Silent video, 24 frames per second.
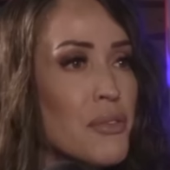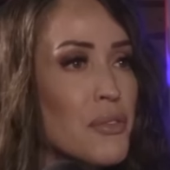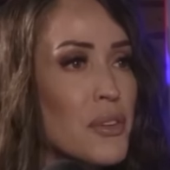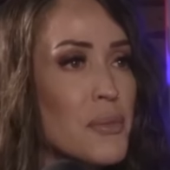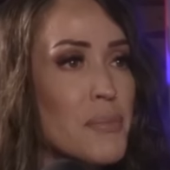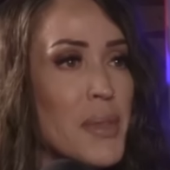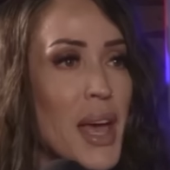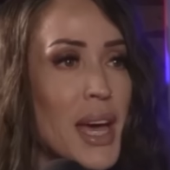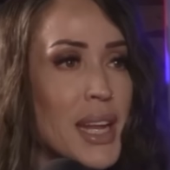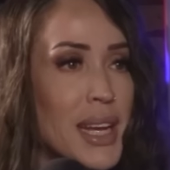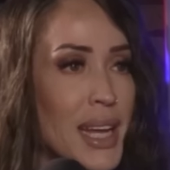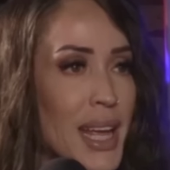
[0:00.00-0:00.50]

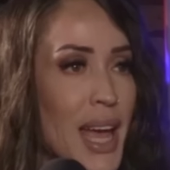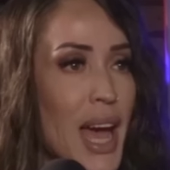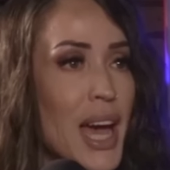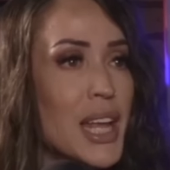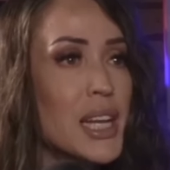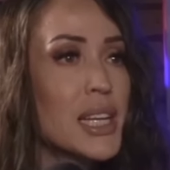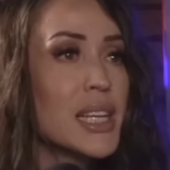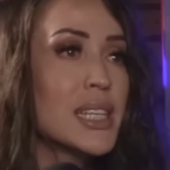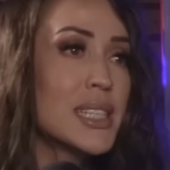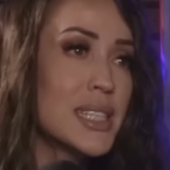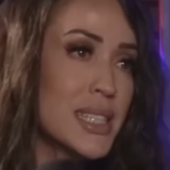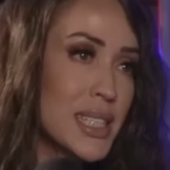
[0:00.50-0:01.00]
from that.
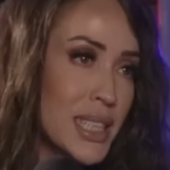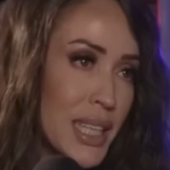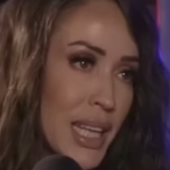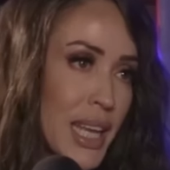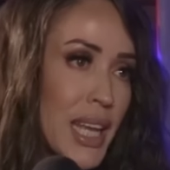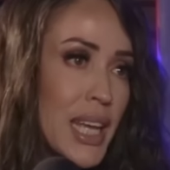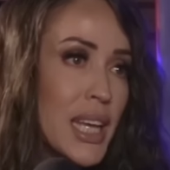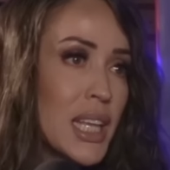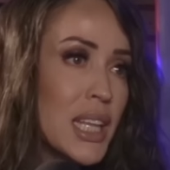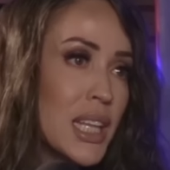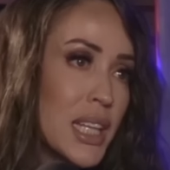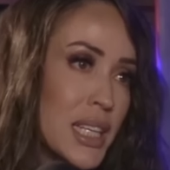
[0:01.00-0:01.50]
He
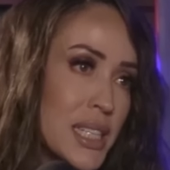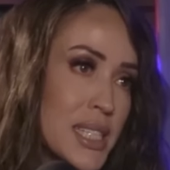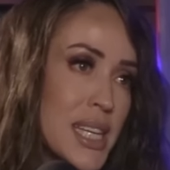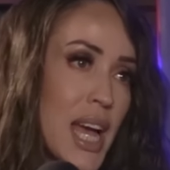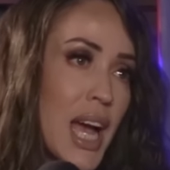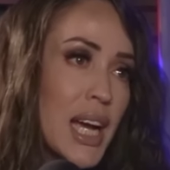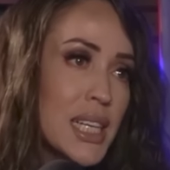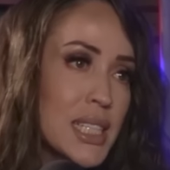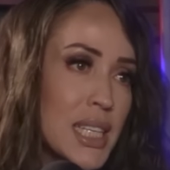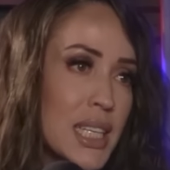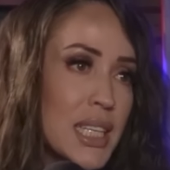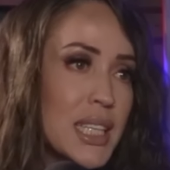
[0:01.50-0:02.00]
legally,
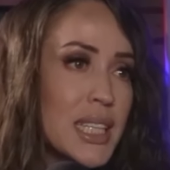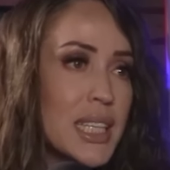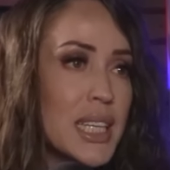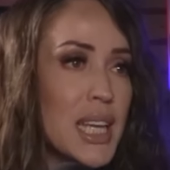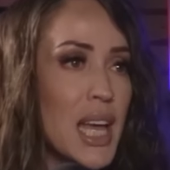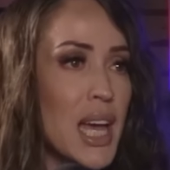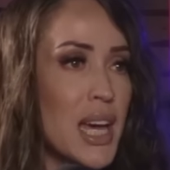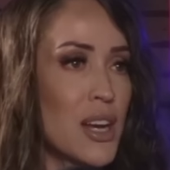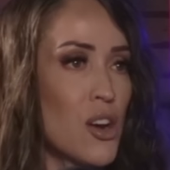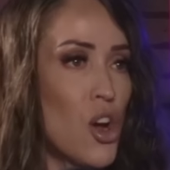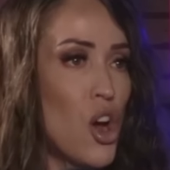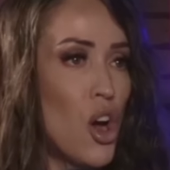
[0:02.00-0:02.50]
technically
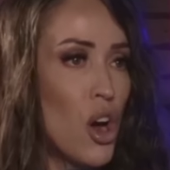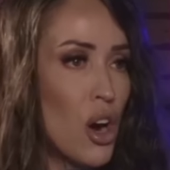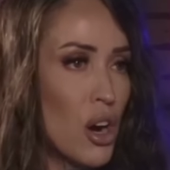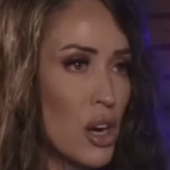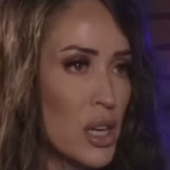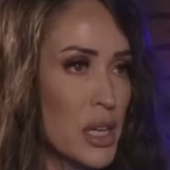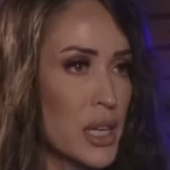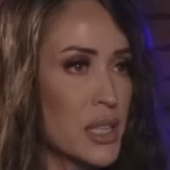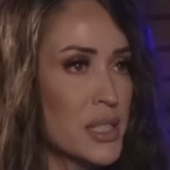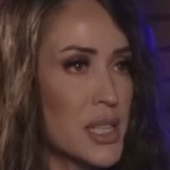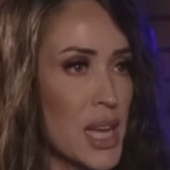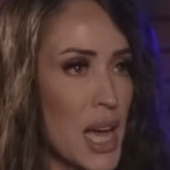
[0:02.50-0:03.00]
had a
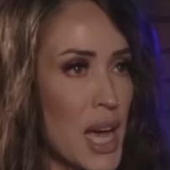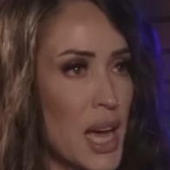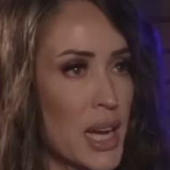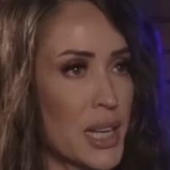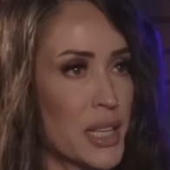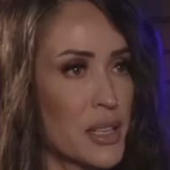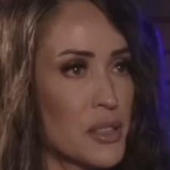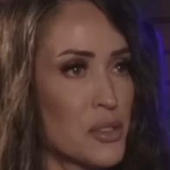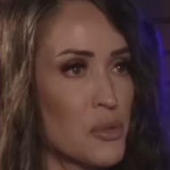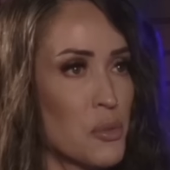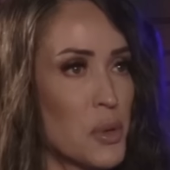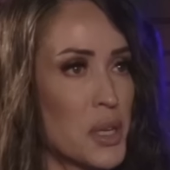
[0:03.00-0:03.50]
heart
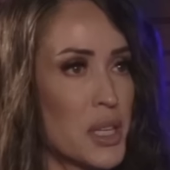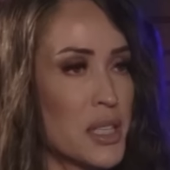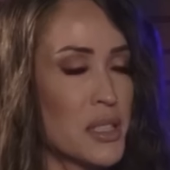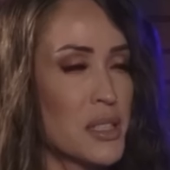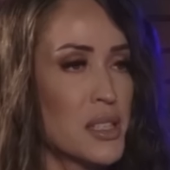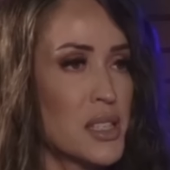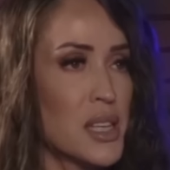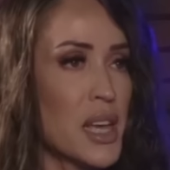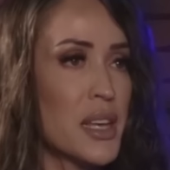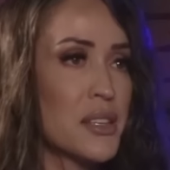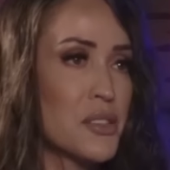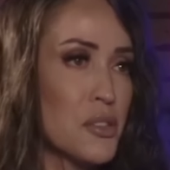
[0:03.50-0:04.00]
attack is what it
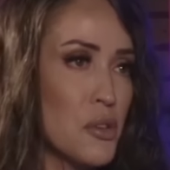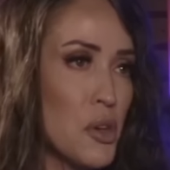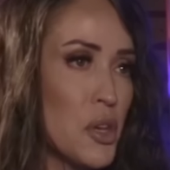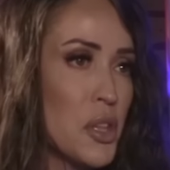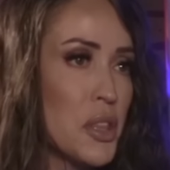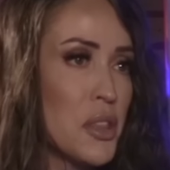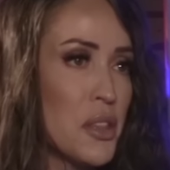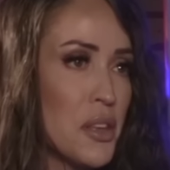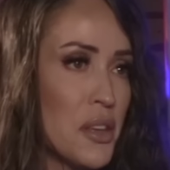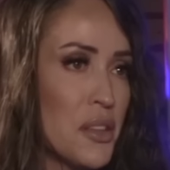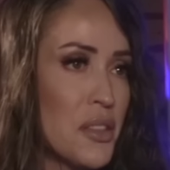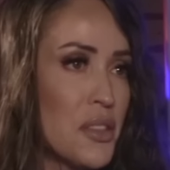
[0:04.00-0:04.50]
says
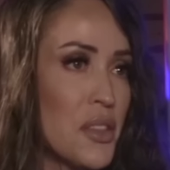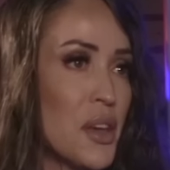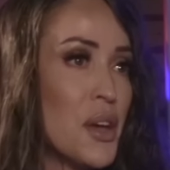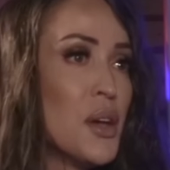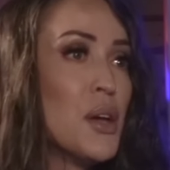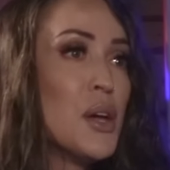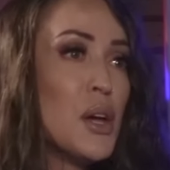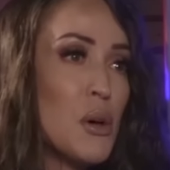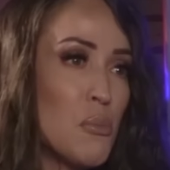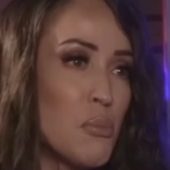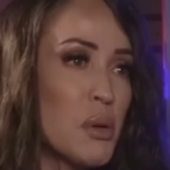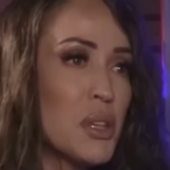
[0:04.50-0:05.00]
on the...
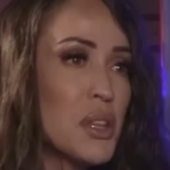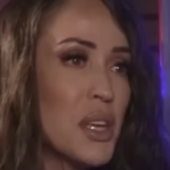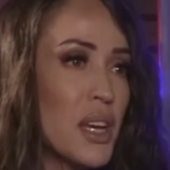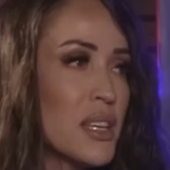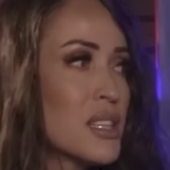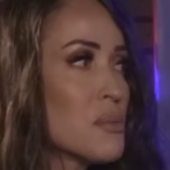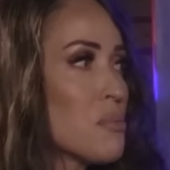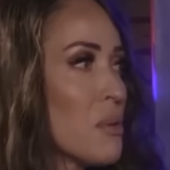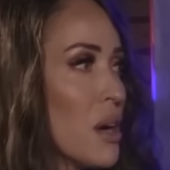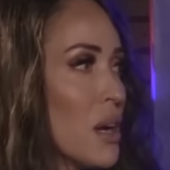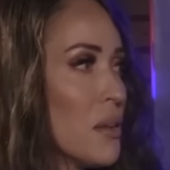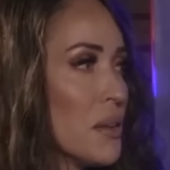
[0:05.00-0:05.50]
But
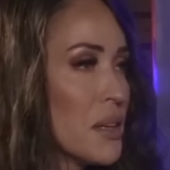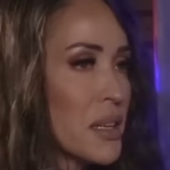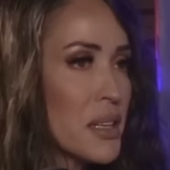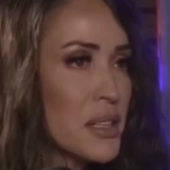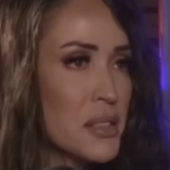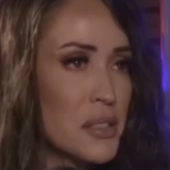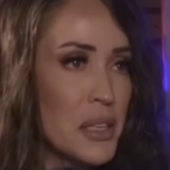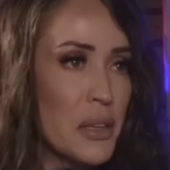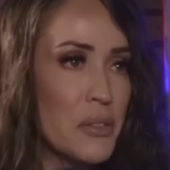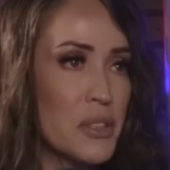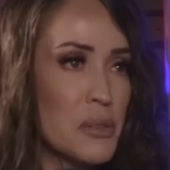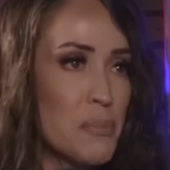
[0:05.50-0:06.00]
that's probably
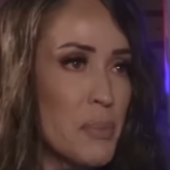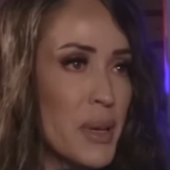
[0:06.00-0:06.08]
because he was